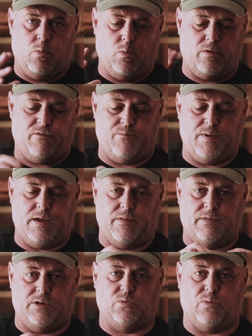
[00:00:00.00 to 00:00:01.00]
would have
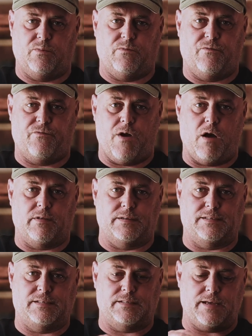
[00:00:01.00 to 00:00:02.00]
been, this would fall in
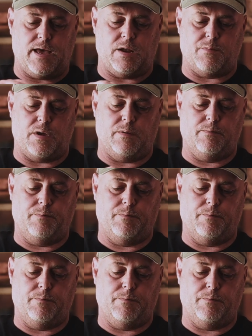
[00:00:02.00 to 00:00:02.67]
sediment,